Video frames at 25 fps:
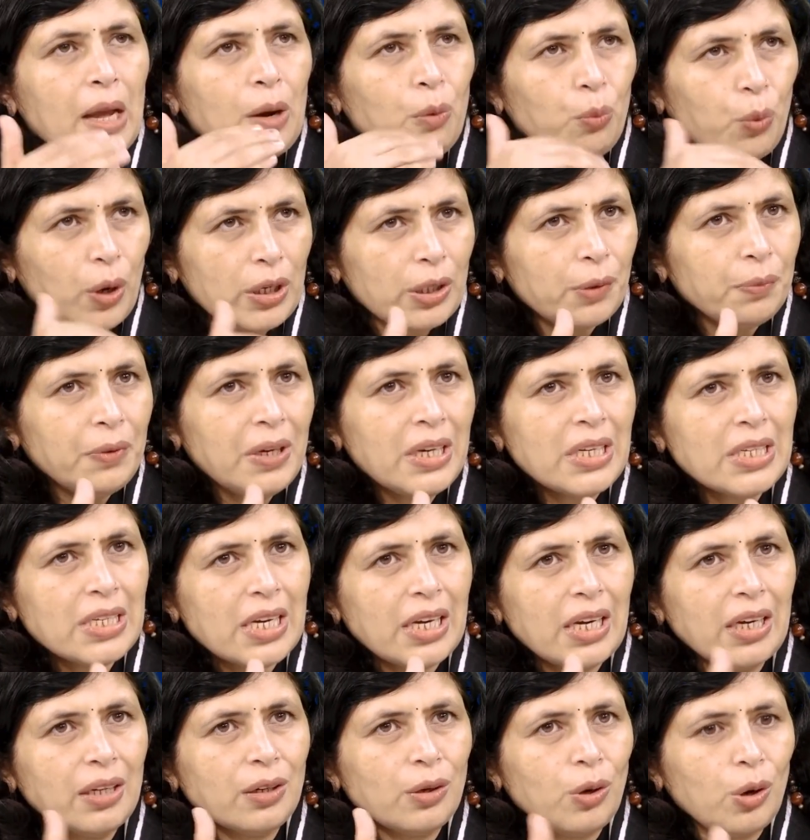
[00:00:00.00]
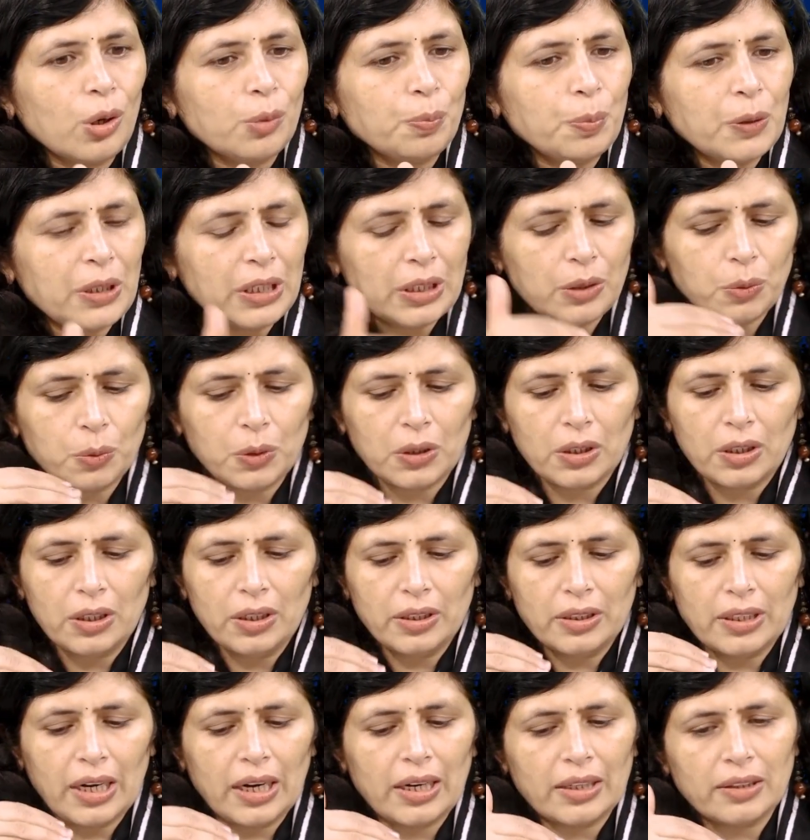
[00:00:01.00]
what we say in corporate
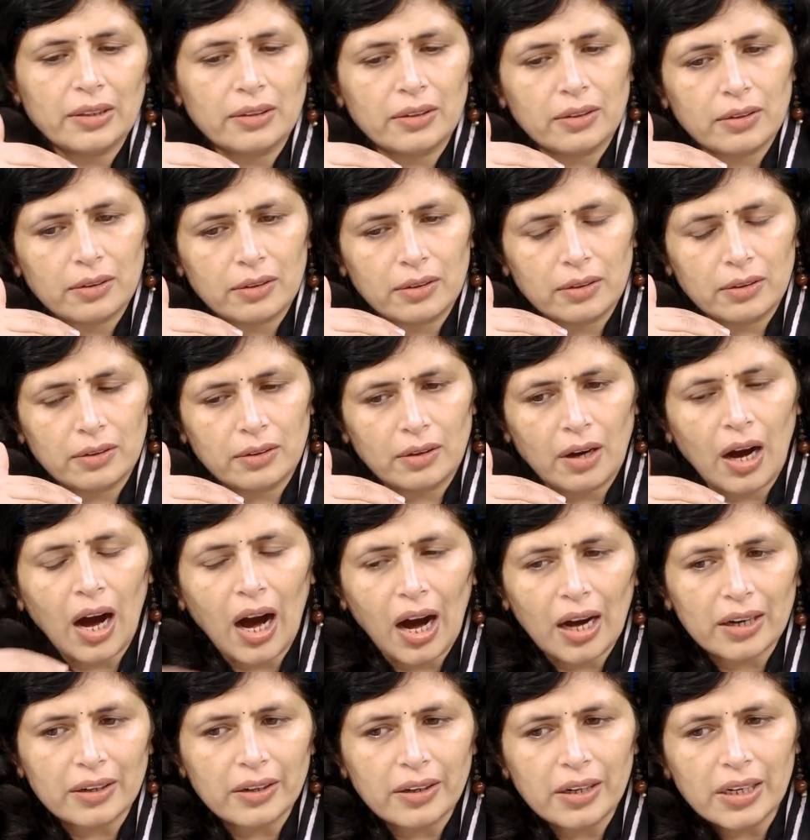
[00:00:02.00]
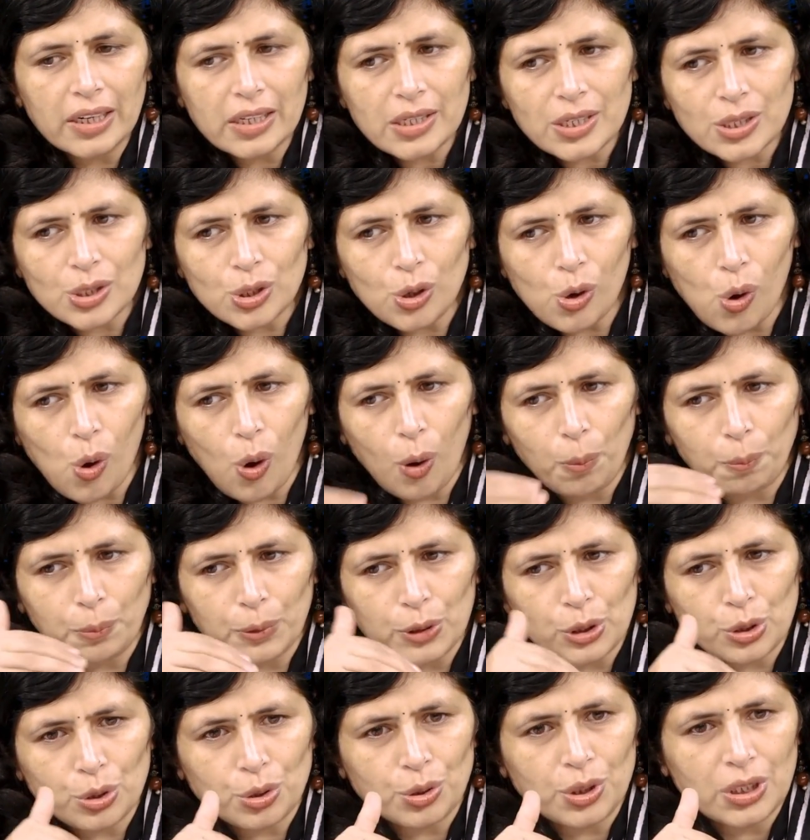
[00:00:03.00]
world, that harness the
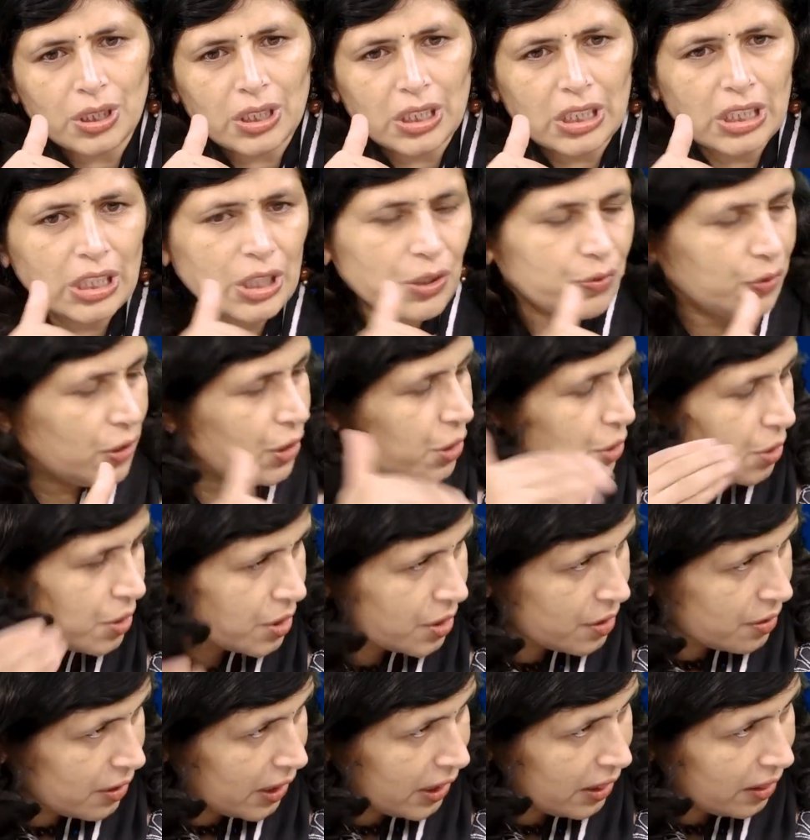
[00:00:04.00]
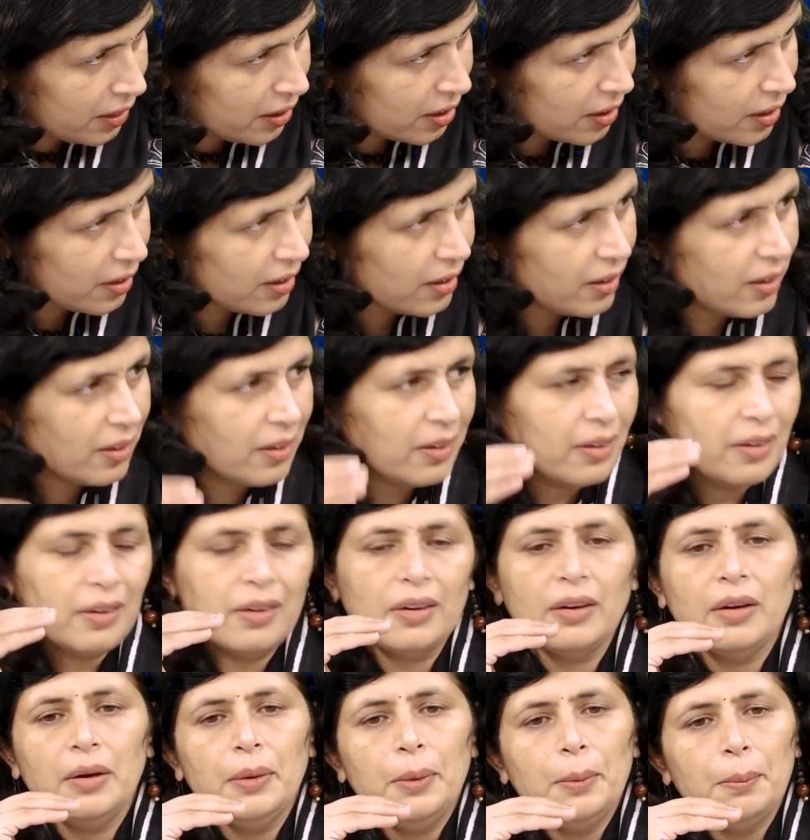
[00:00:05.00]
opportunities with your strength,
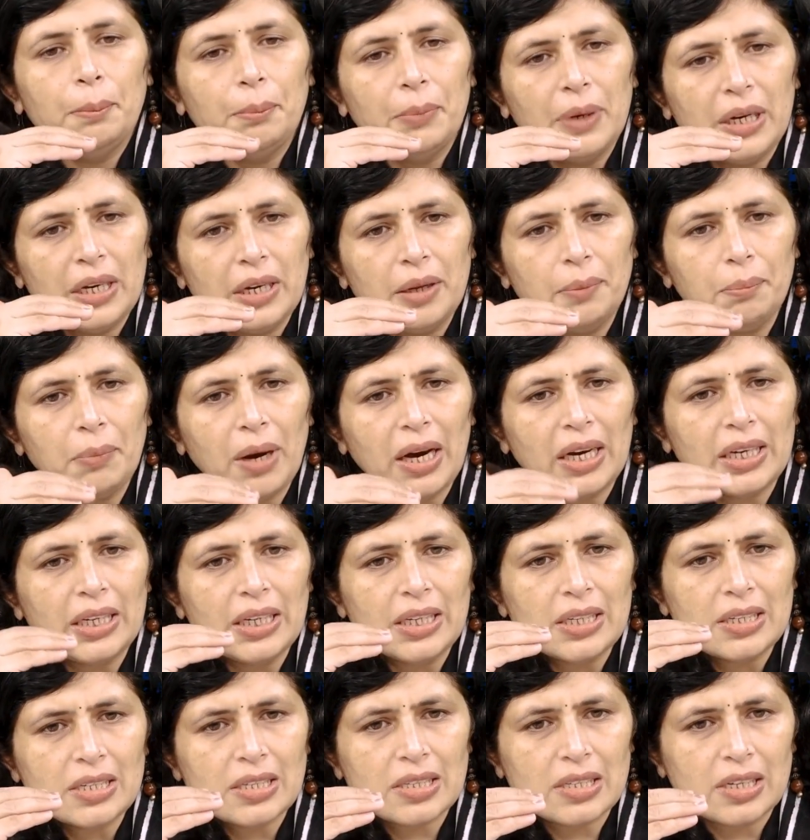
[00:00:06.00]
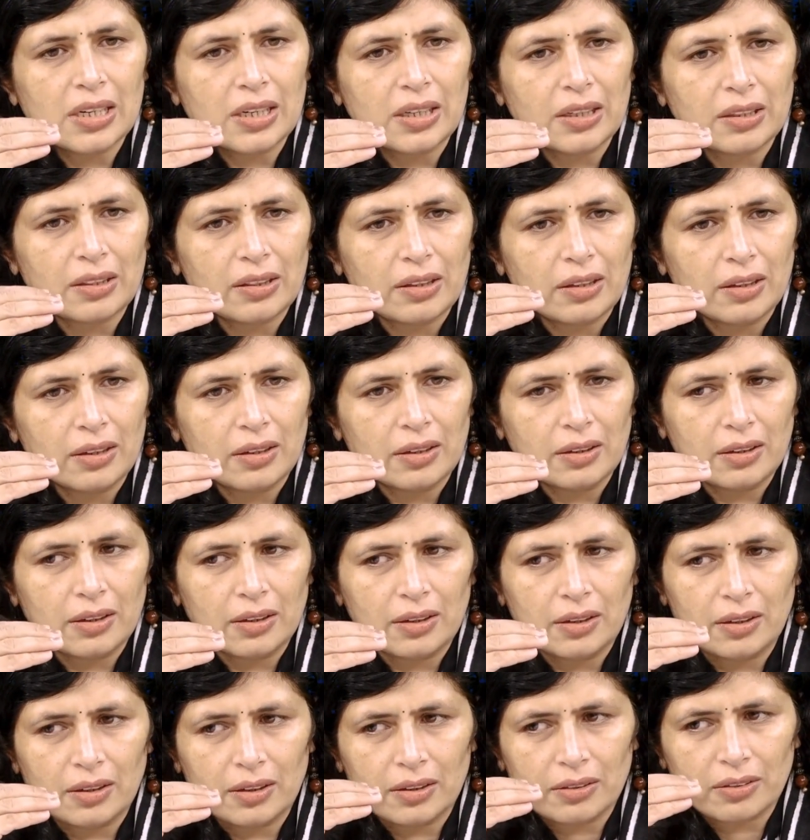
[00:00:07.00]
minimize the
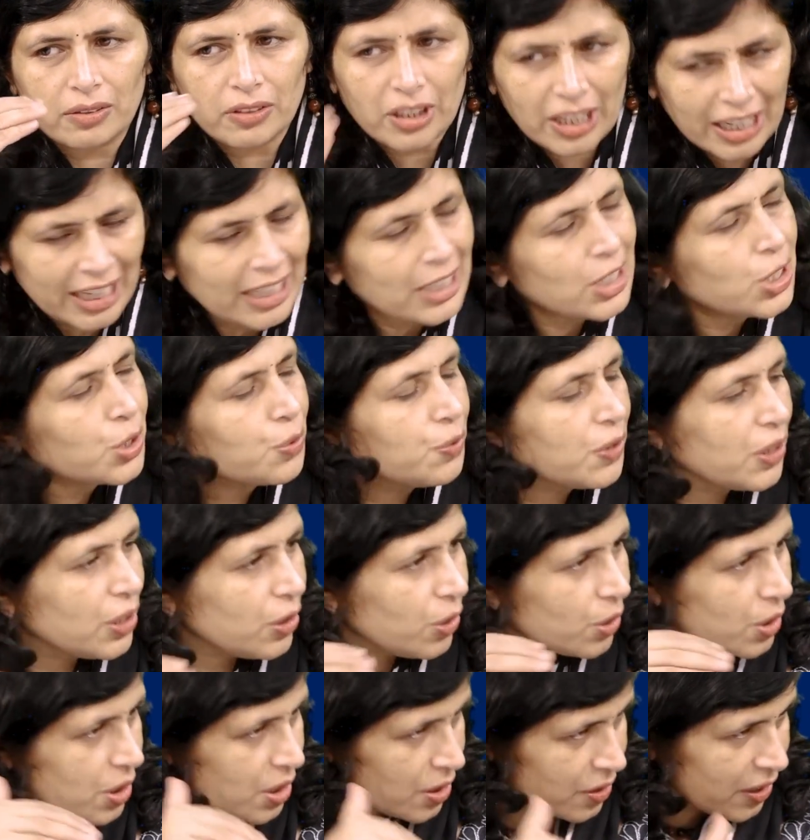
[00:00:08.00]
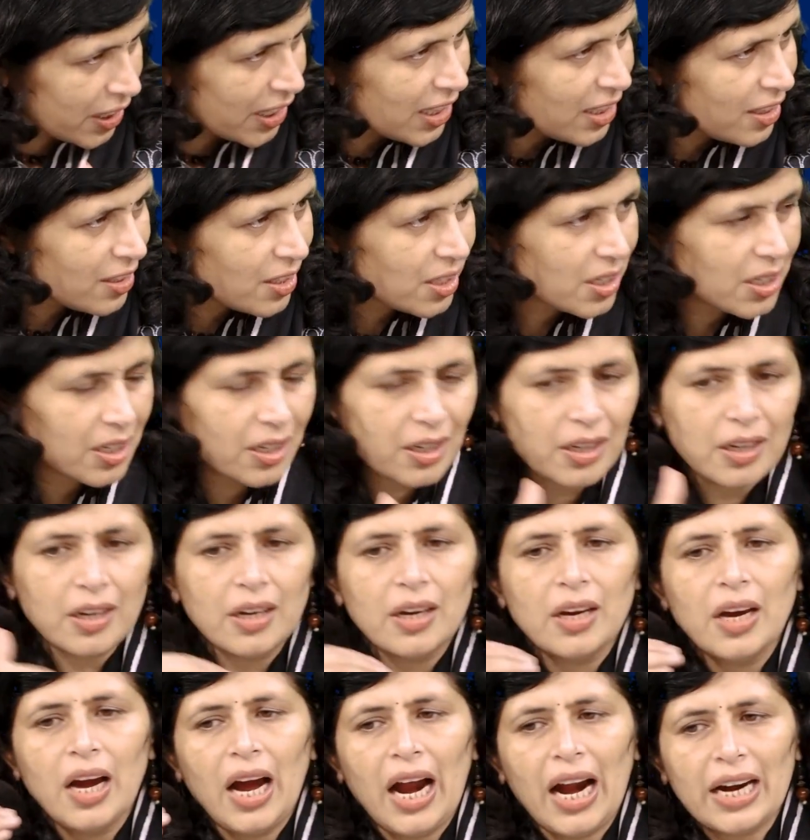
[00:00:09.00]
threats with your strengths,
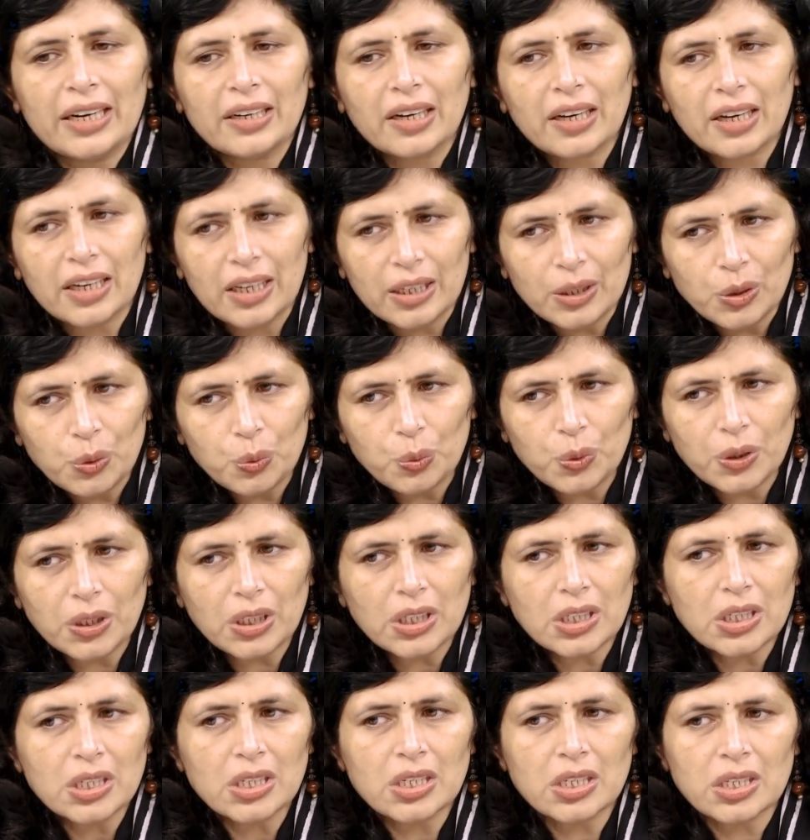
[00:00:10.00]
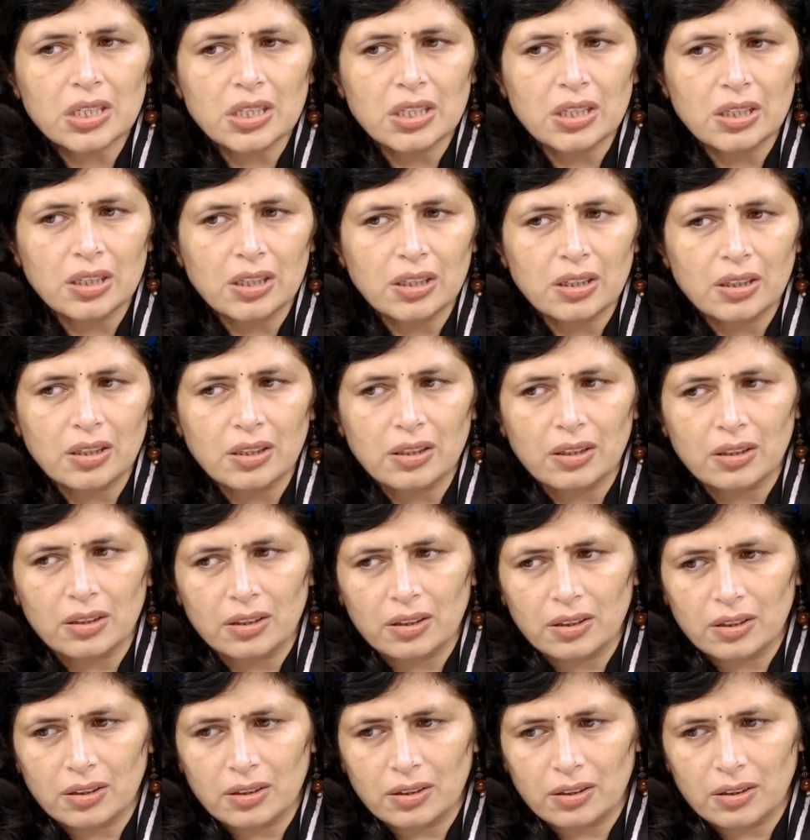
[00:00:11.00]
and converts
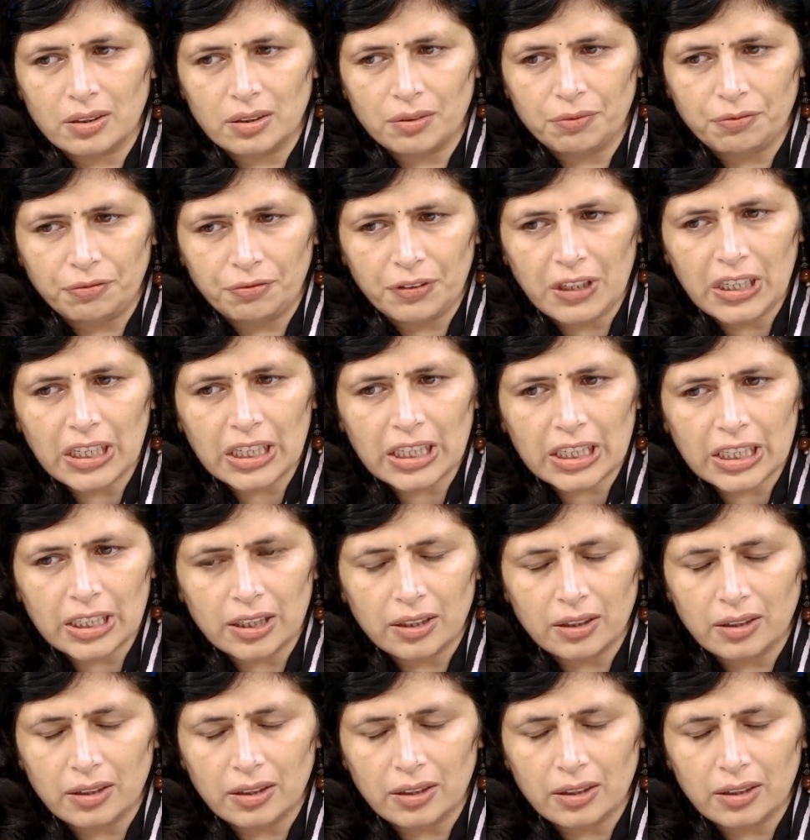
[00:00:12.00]
the weak